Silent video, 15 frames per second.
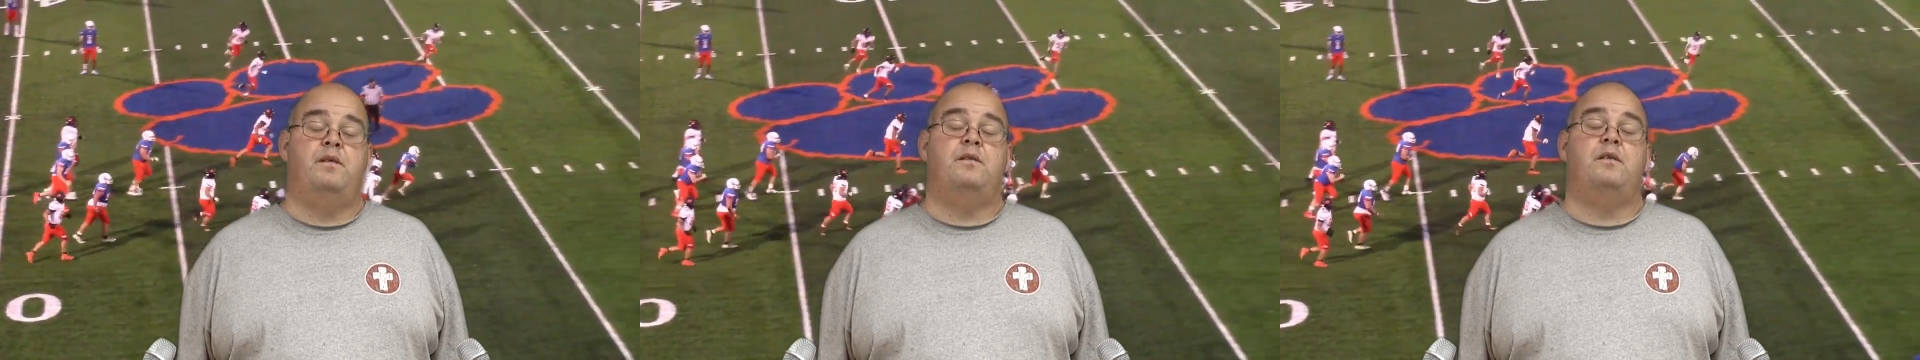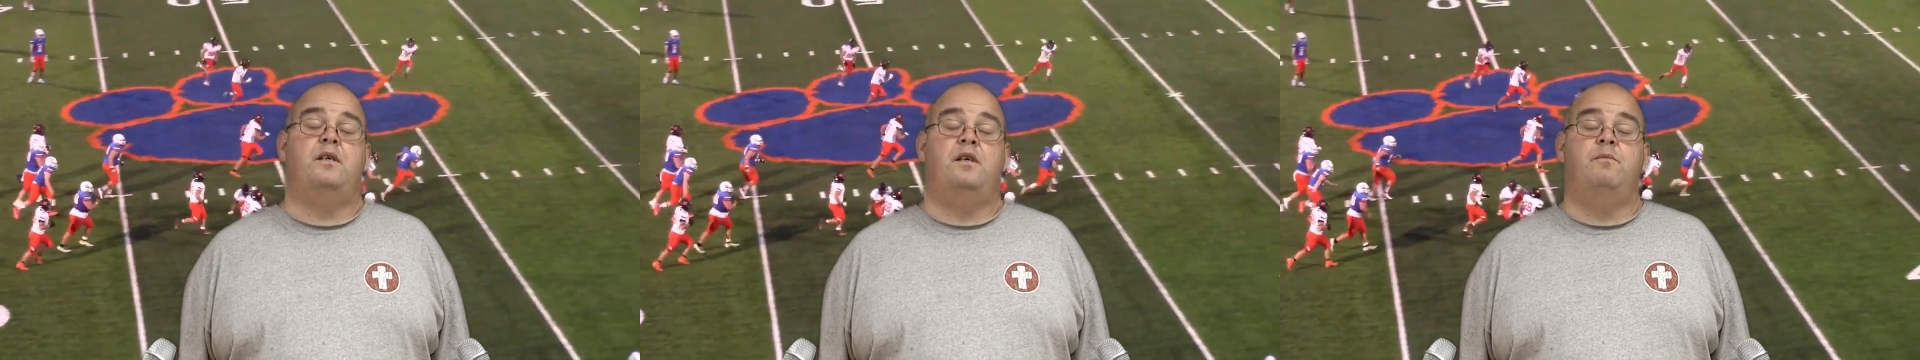
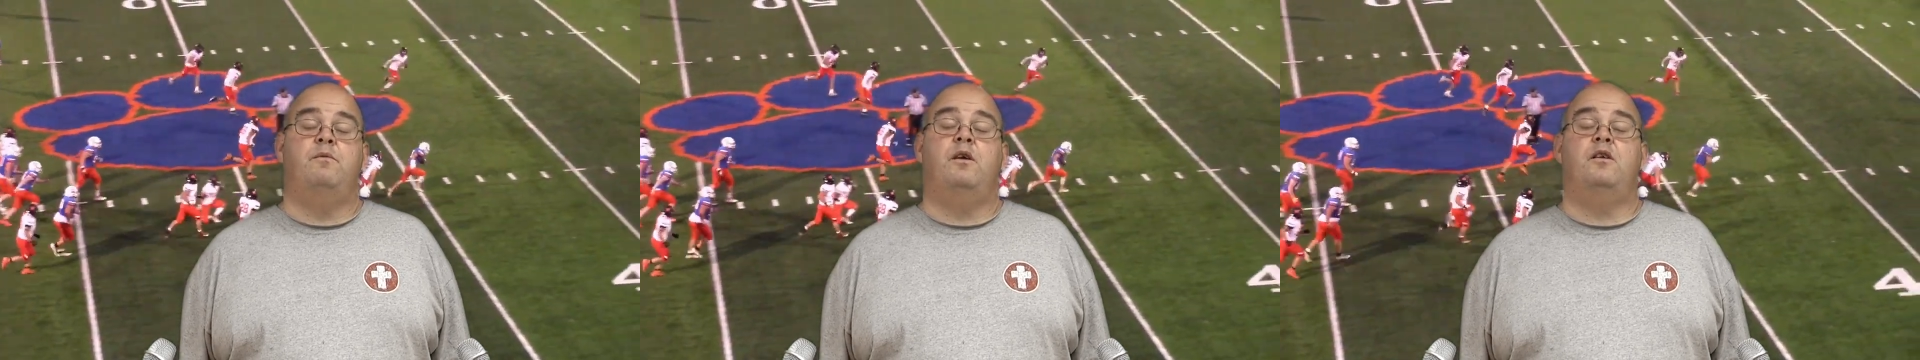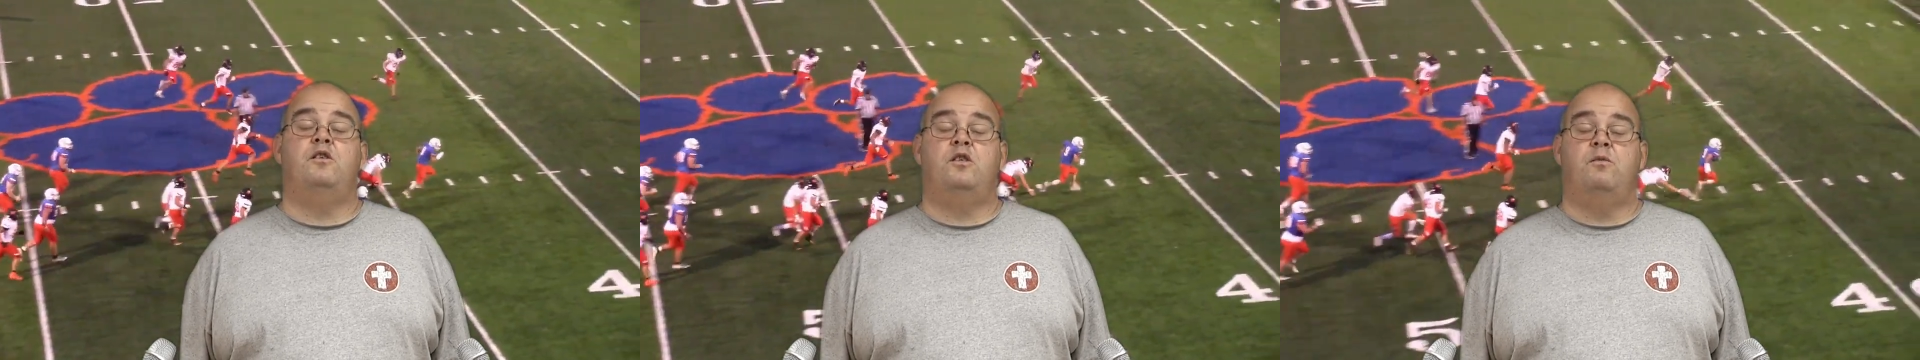to see him
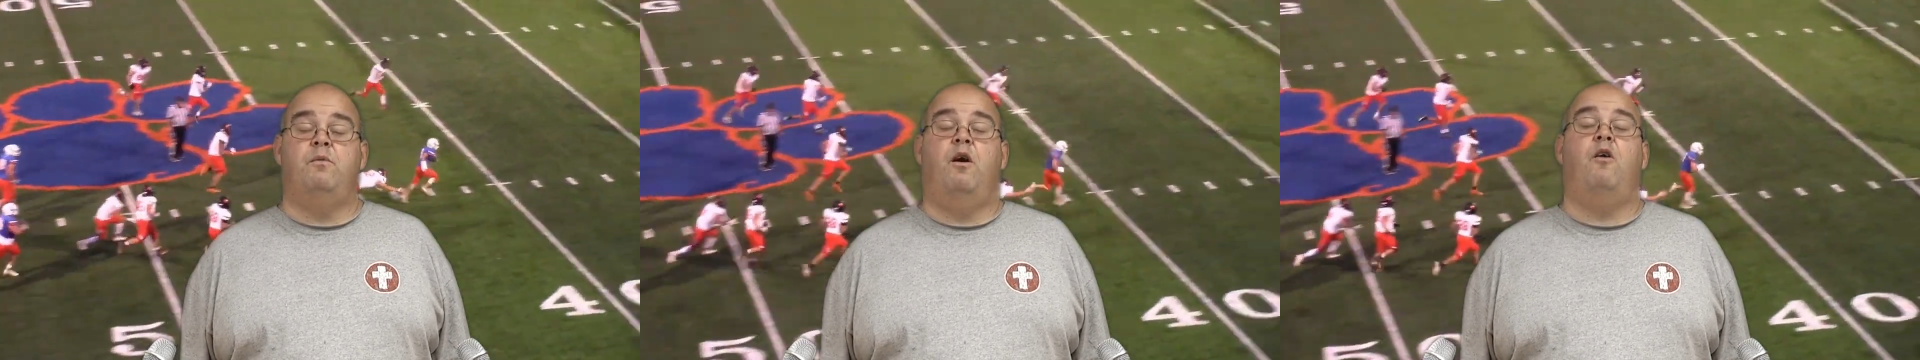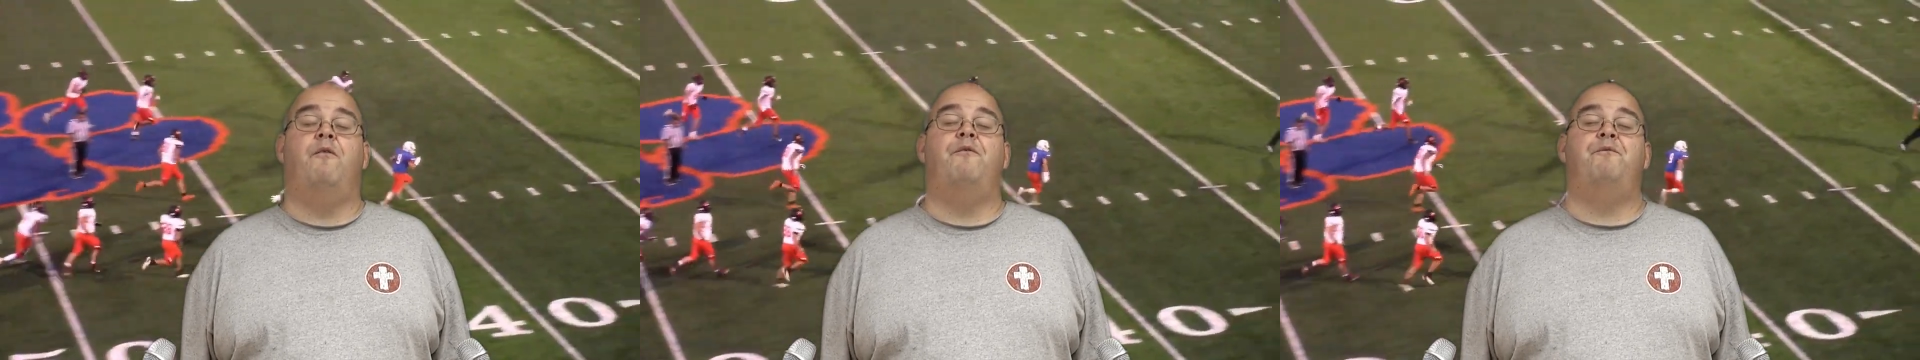touch the
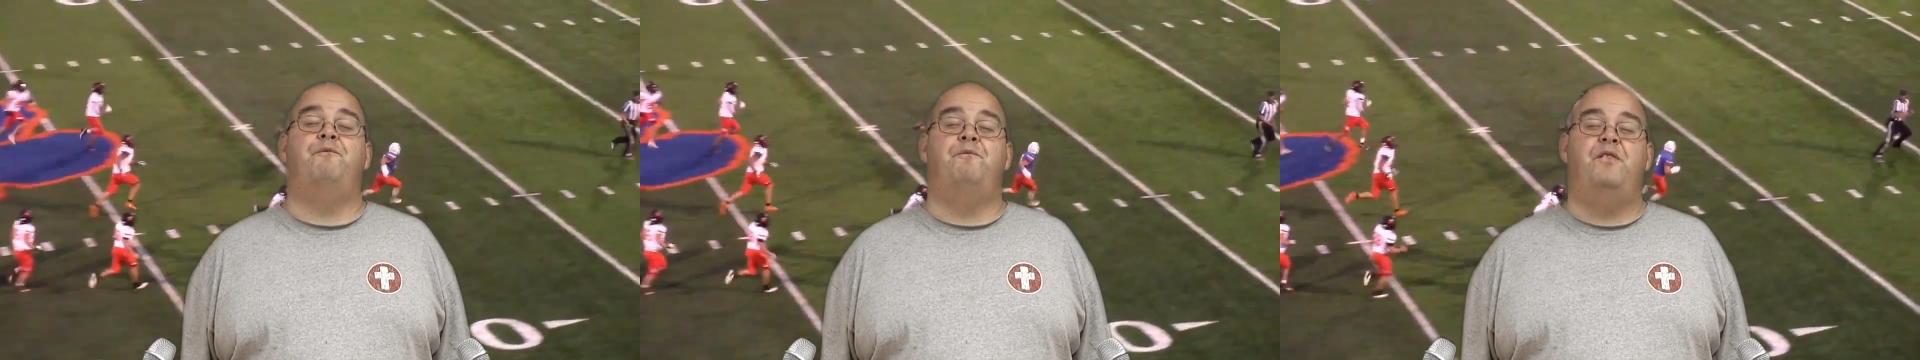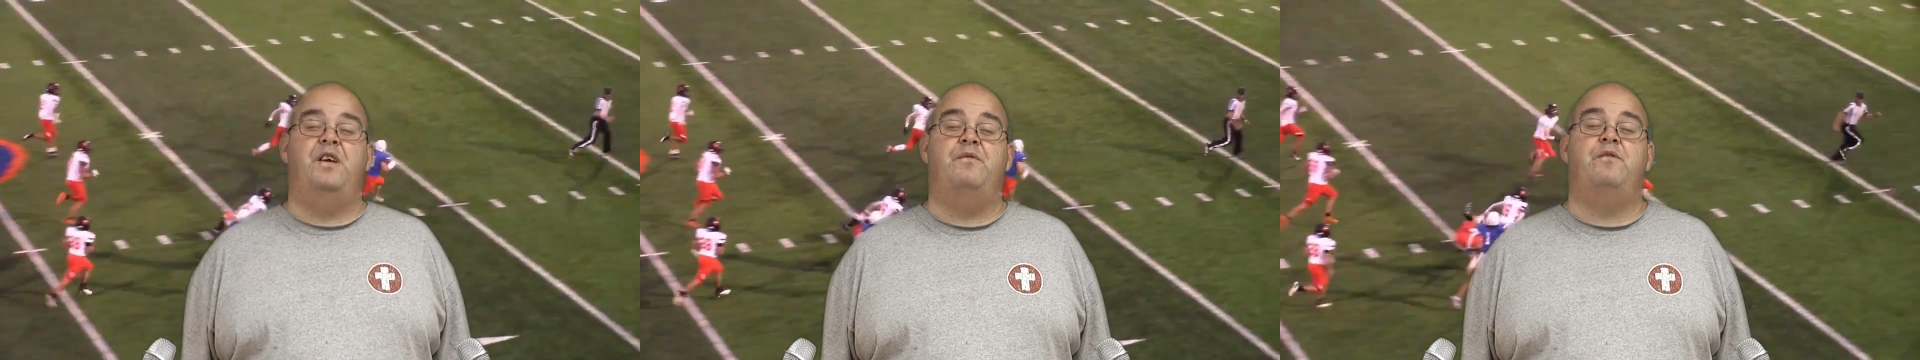ball
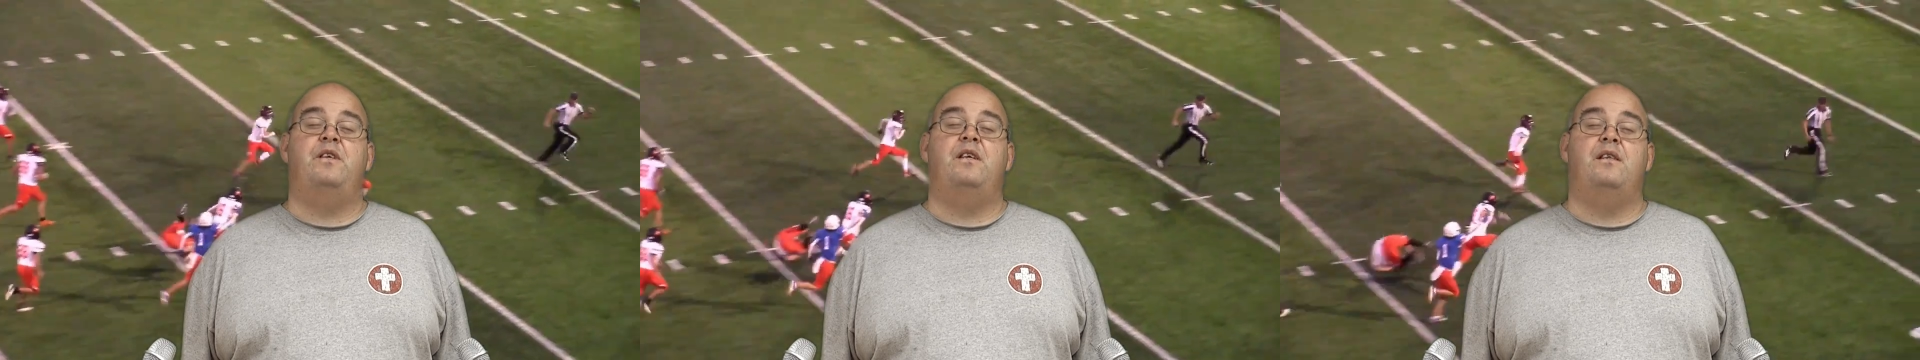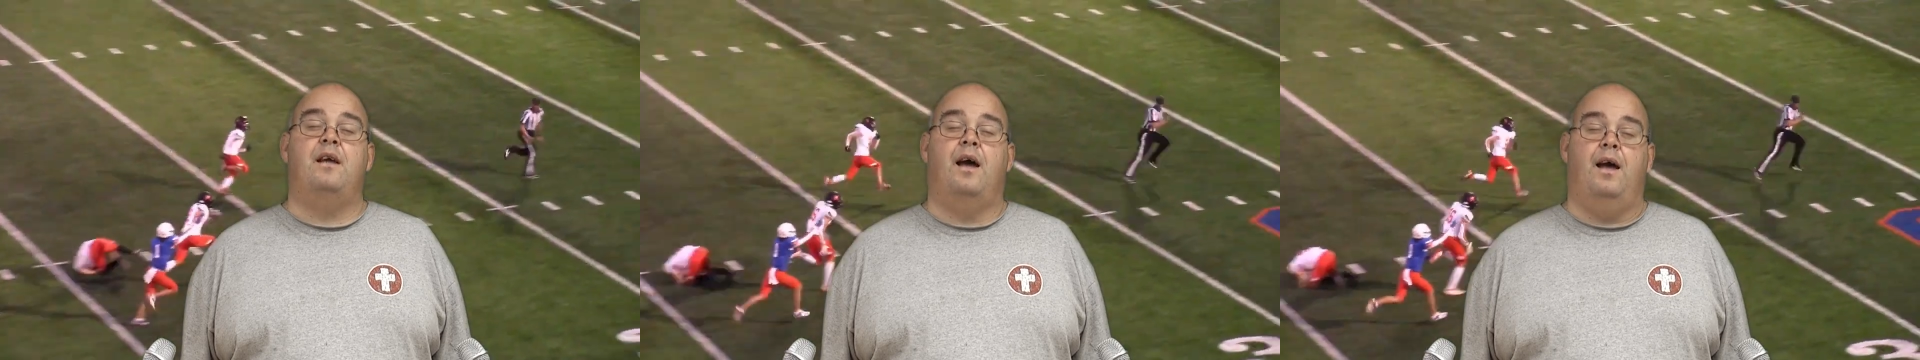
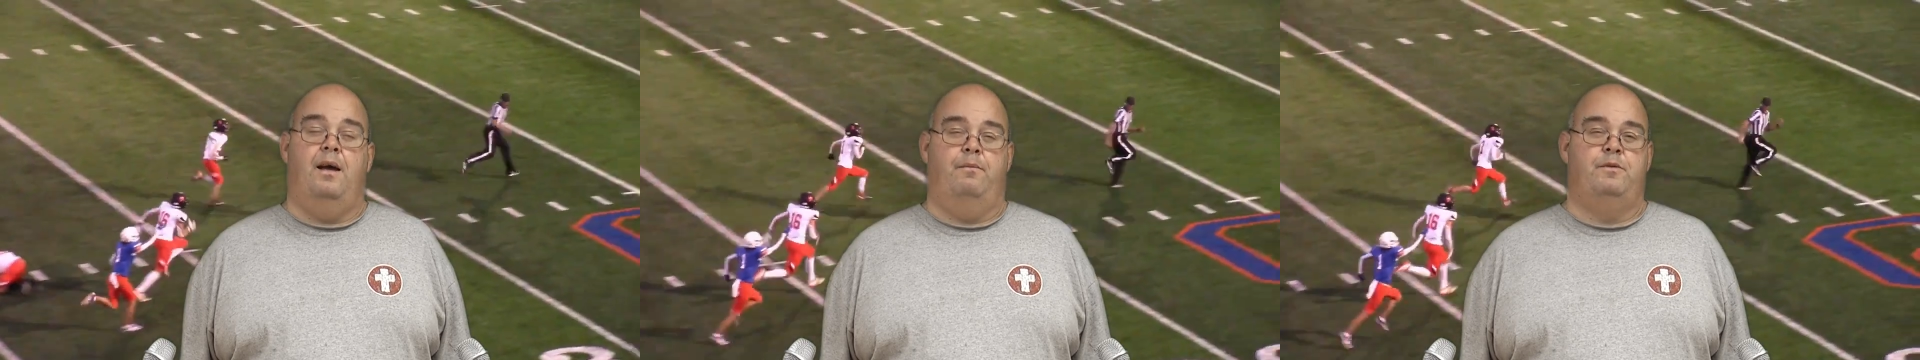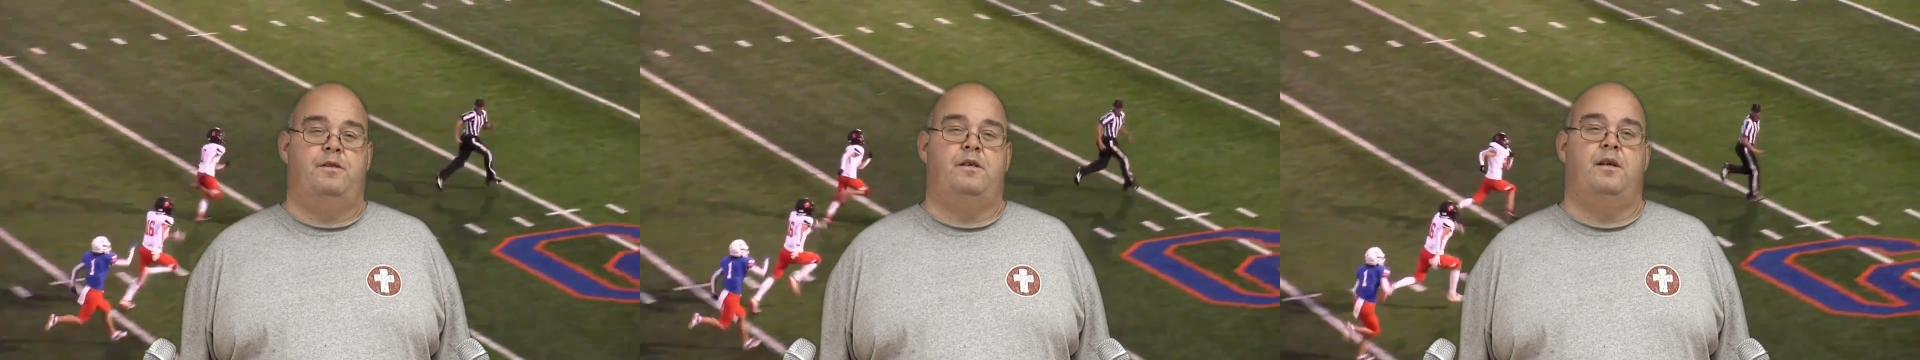50
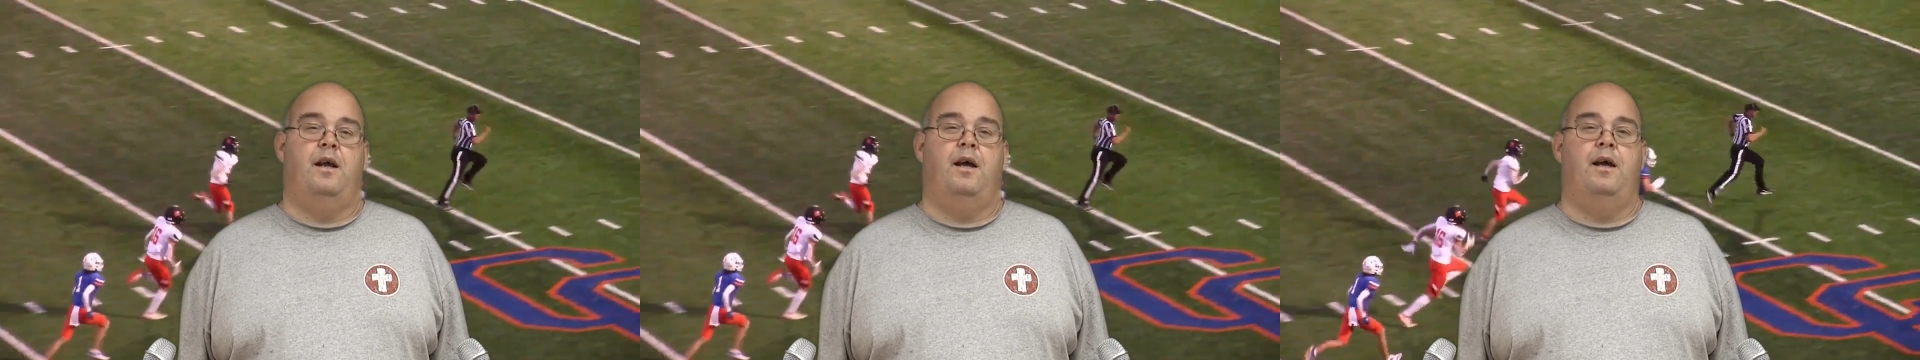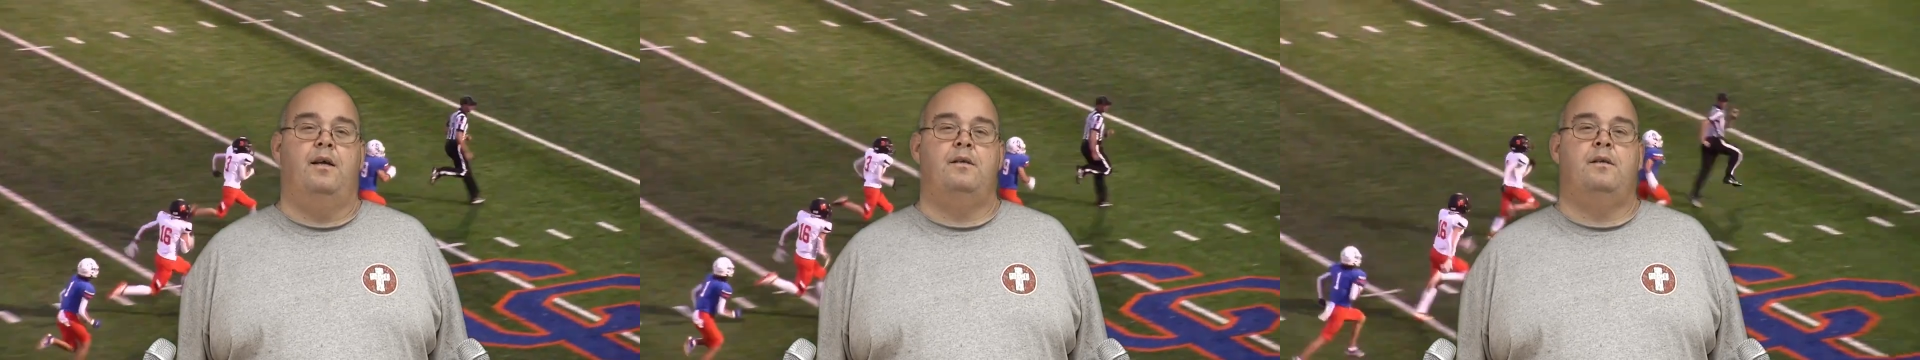times
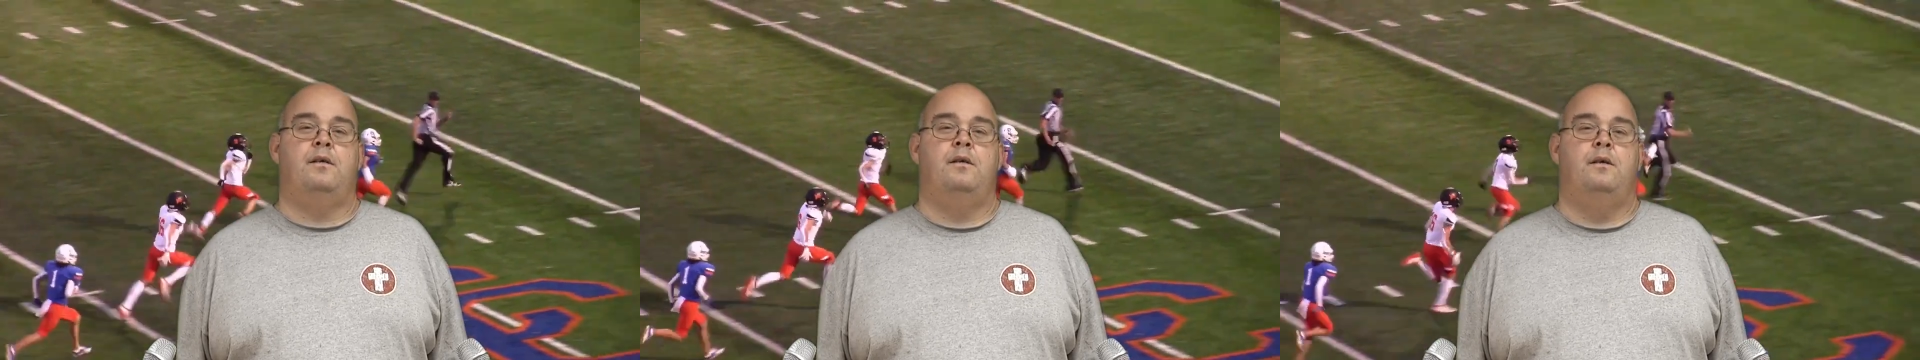tonight.